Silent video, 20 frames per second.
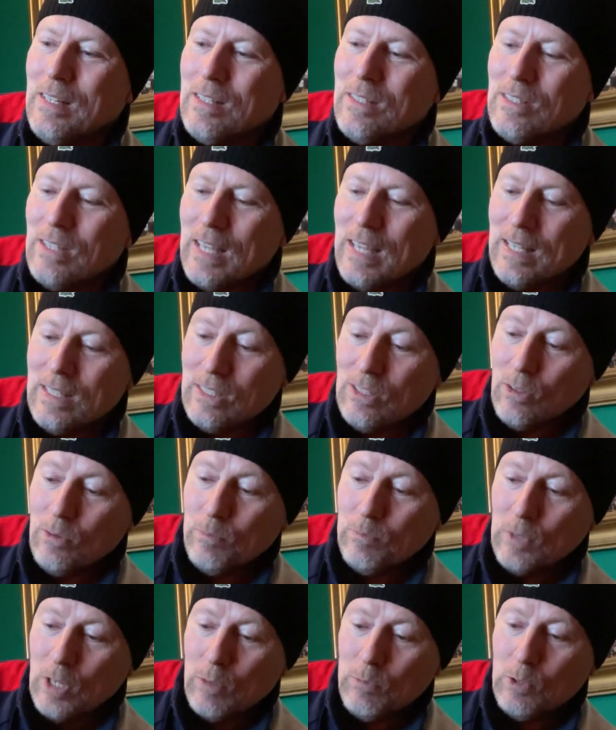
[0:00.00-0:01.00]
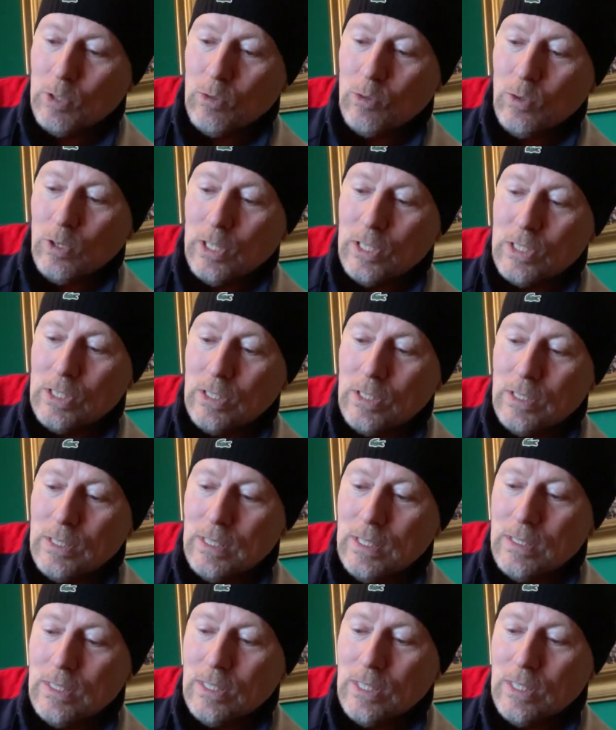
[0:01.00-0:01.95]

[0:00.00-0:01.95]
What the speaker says: So yeah, so I'm quite excited.